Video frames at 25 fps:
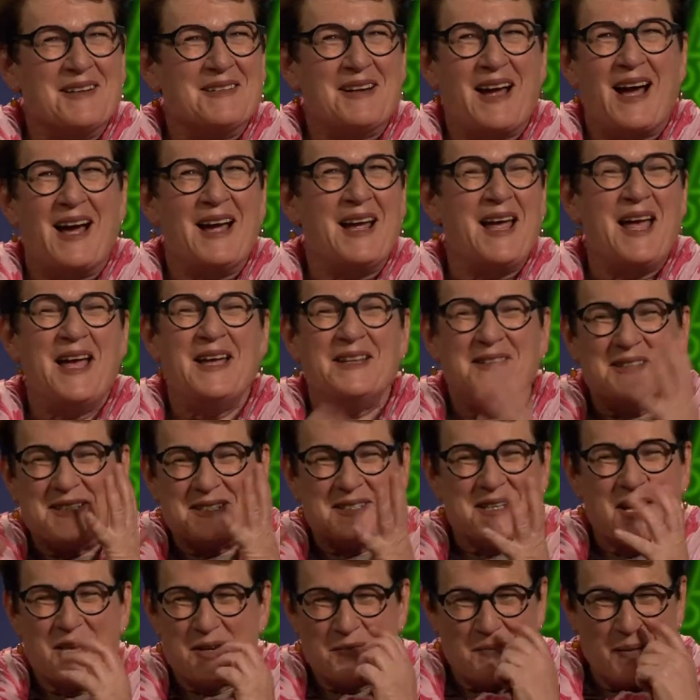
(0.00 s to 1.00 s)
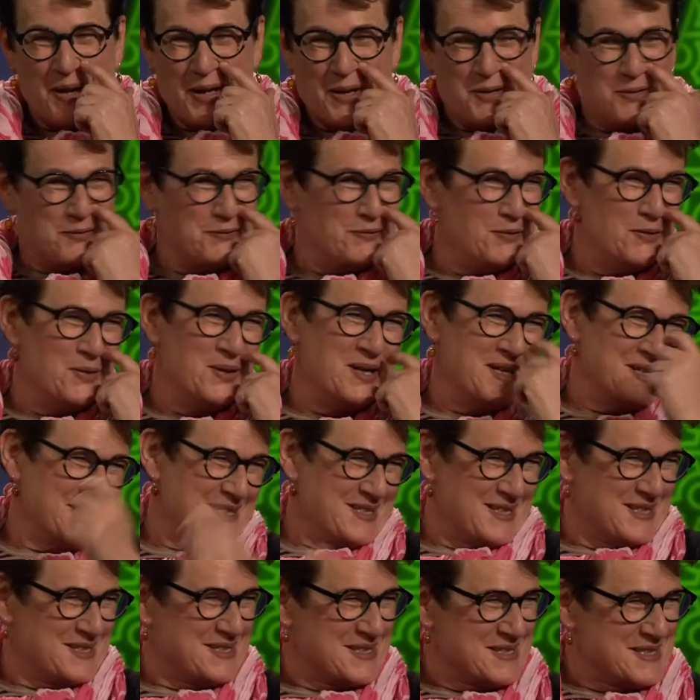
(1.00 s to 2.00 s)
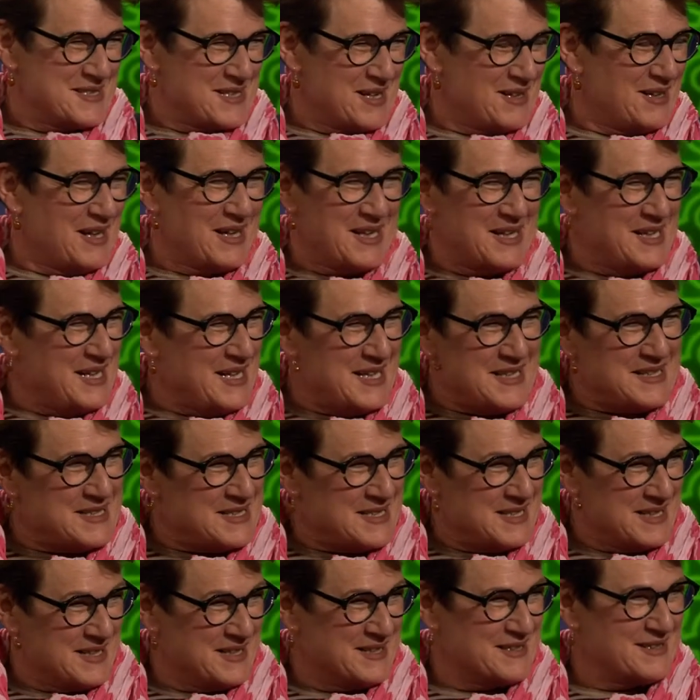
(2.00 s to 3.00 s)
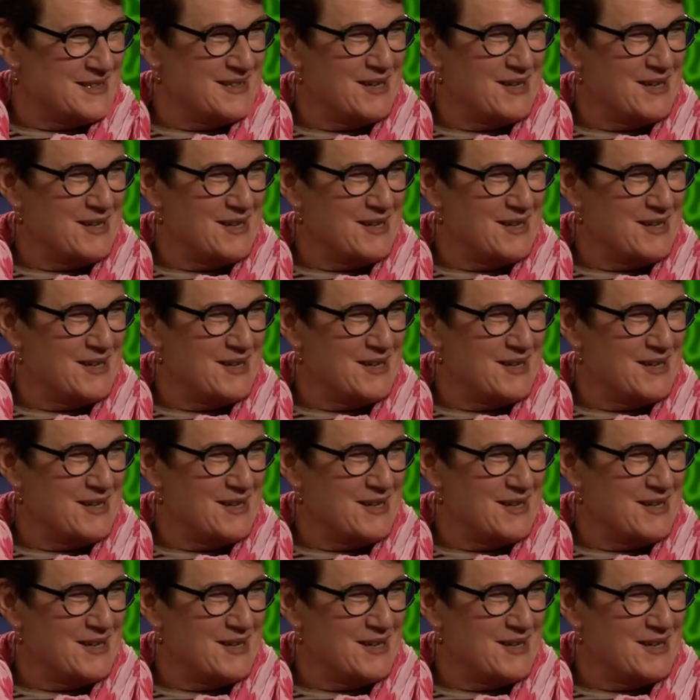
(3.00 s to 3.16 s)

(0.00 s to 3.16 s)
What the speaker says: I hate the sound of my own voice, so I just sound like an idiot.